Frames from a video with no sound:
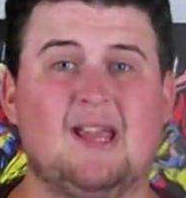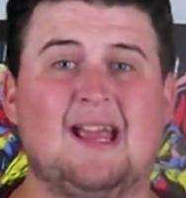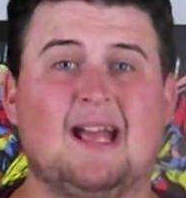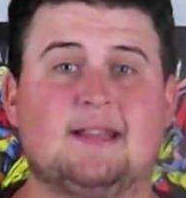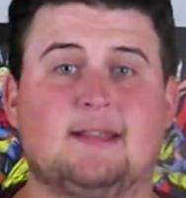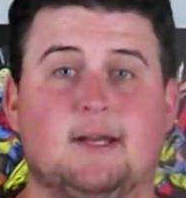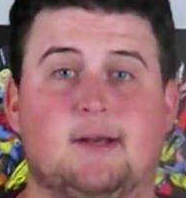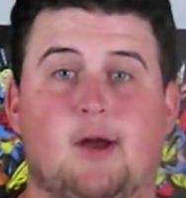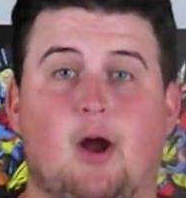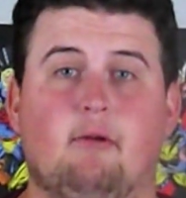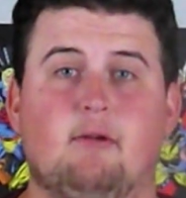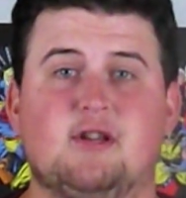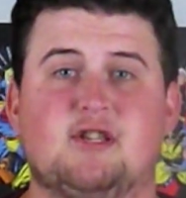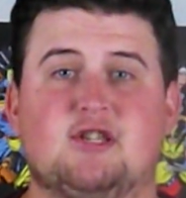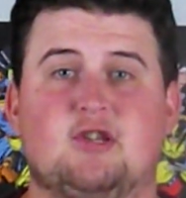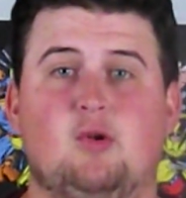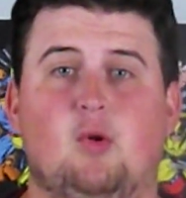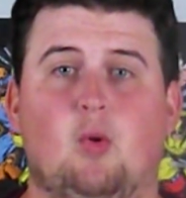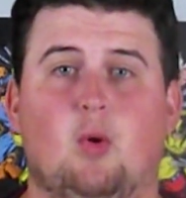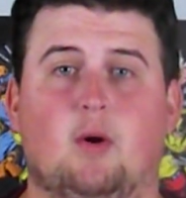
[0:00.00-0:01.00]
at the current
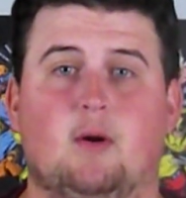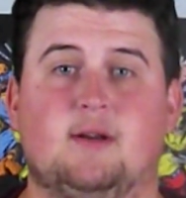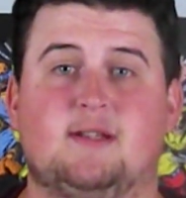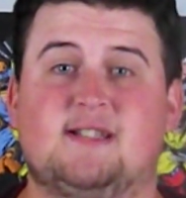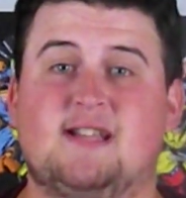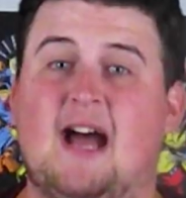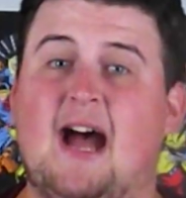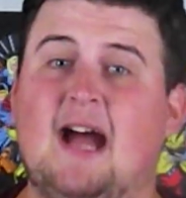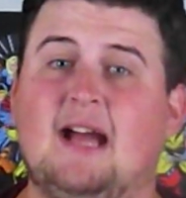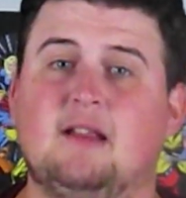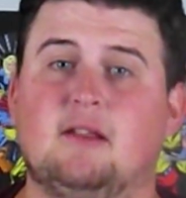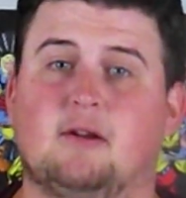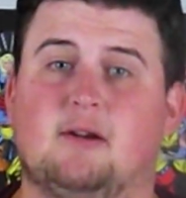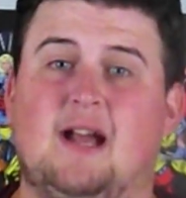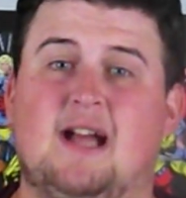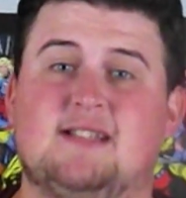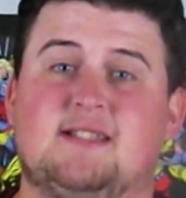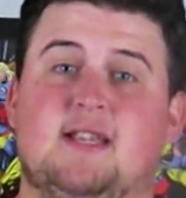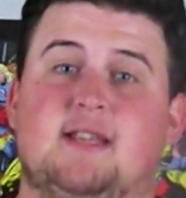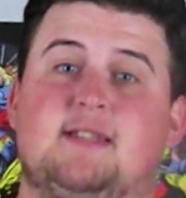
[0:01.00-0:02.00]
score, Tyler
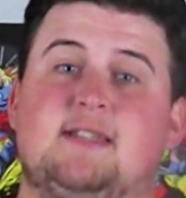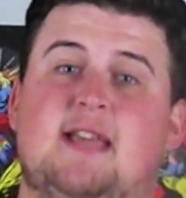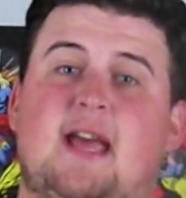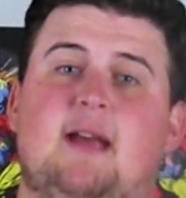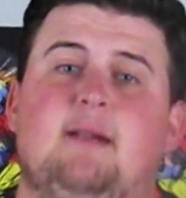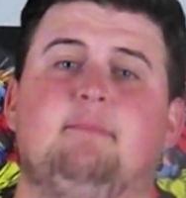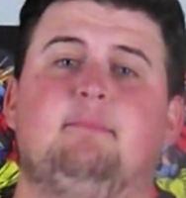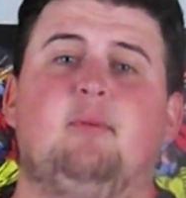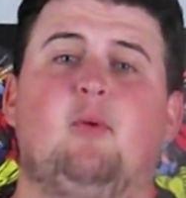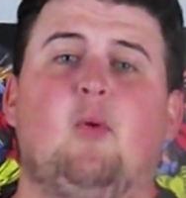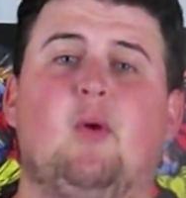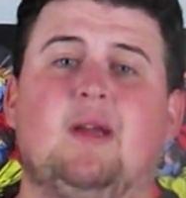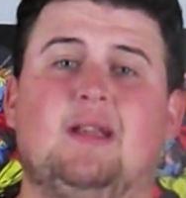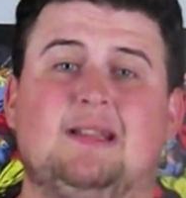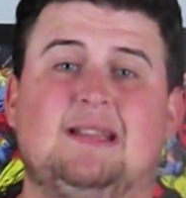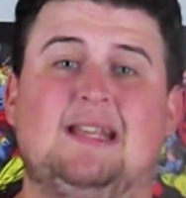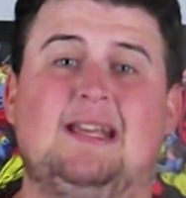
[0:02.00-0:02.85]
has a 10-point